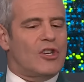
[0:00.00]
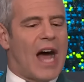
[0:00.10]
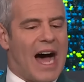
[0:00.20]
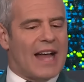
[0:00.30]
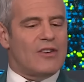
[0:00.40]

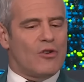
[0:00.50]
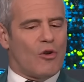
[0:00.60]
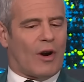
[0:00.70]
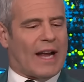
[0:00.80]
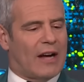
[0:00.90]
non-New
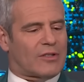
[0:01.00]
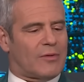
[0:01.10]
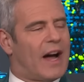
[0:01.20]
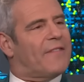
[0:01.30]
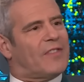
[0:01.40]
York
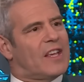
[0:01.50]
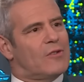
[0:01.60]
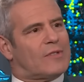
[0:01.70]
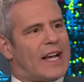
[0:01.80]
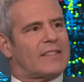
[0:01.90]
housewife that
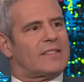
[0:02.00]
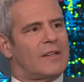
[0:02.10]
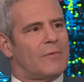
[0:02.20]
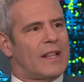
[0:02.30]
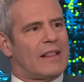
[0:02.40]
you
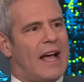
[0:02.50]
texted with